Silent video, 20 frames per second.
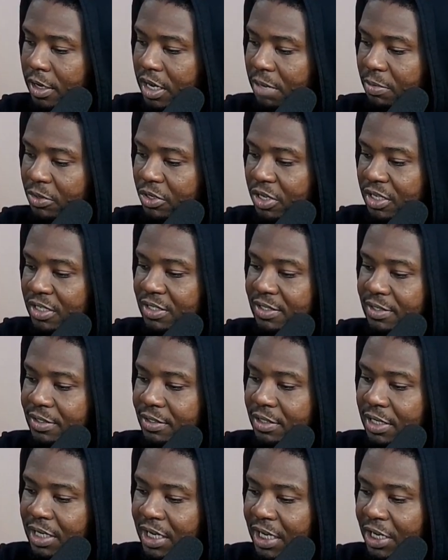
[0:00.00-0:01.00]
Let me
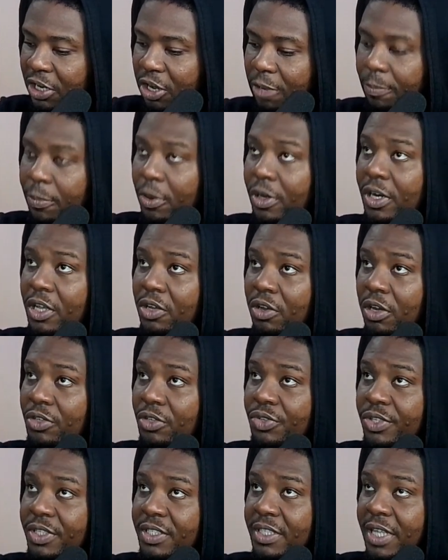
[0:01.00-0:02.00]
just clean up all the
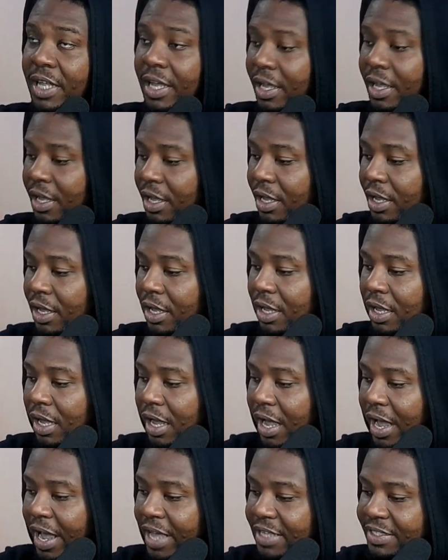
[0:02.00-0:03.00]
countries there.
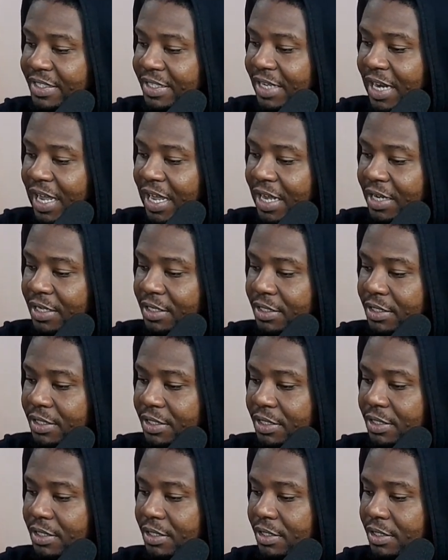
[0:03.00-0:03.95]
Iceland.